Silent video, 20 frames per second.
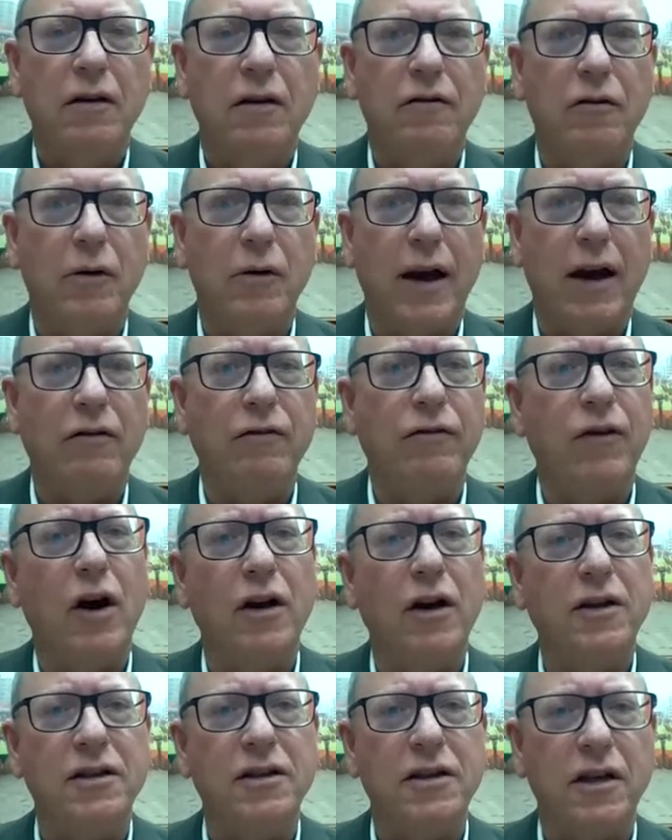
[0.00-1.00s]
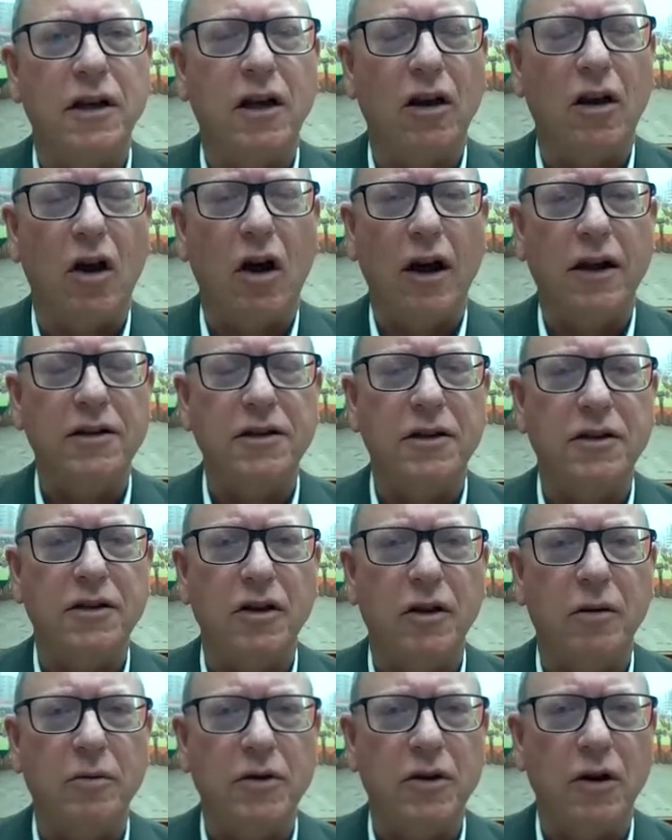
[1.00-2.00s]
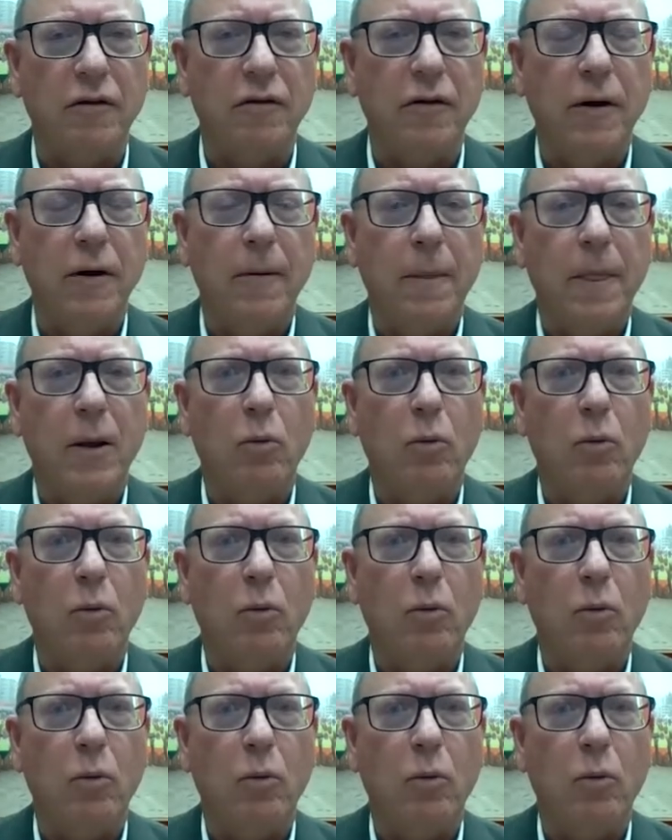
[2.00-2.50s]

for our advisors and clients in terms of